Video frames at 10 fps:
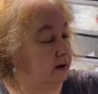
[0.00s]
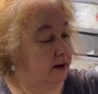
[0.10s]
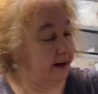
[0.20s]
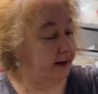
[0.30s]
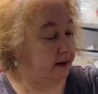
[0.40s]

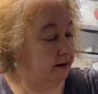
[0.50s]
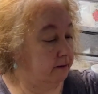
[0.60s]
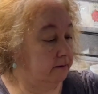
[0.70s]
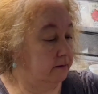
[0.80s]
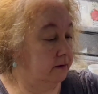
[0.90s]
like
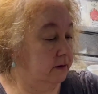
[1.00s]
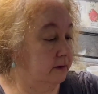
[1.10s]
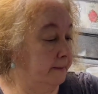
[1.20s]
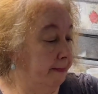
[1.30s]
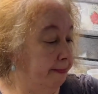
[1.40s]

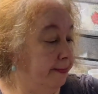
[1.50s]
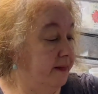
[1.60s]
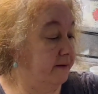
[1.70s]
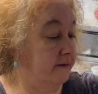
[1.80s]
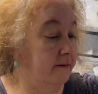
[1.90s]

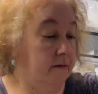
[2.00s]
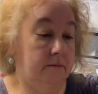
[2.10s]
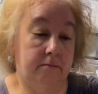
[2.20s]
this,